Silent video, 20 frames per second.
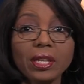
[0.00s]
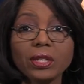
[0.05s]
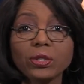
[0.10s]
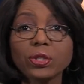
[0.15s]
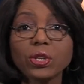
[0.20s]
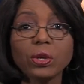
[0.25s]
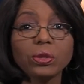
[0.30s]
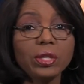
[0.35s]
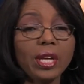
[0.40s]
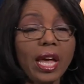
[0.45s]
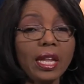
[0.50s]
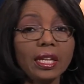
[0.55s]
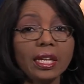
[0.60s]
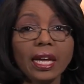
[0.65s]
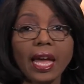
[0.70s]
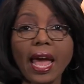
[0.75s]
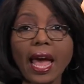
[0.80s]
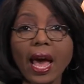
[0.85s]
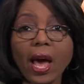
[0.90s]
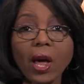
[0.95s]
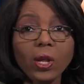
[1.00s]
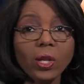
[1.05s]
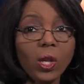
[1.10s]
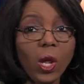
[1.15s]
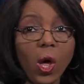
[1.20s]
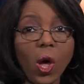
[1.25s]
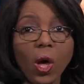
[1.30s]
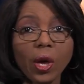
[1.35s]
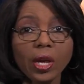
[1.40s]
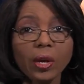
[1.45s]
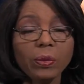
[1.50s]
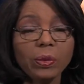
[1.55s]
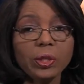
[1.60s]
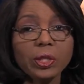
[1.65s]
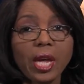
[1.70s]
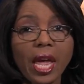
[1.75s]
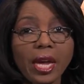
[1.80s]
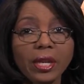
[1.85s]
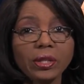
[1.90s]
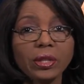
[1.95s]
There's no telling how long it will
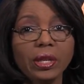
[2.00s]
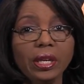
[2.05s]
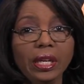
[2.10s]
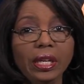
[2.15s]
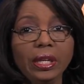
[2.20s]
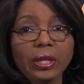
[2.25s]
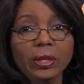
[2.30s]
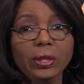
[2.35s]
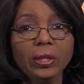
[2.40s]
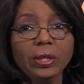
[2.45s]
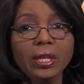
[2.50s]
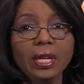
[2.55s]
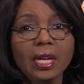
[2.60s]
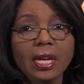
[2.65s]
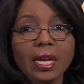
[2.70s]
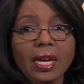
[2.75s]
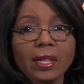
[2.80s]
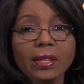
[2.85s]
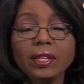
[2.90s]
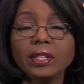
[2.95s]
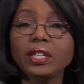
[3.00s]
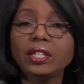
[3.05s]
take to heal. The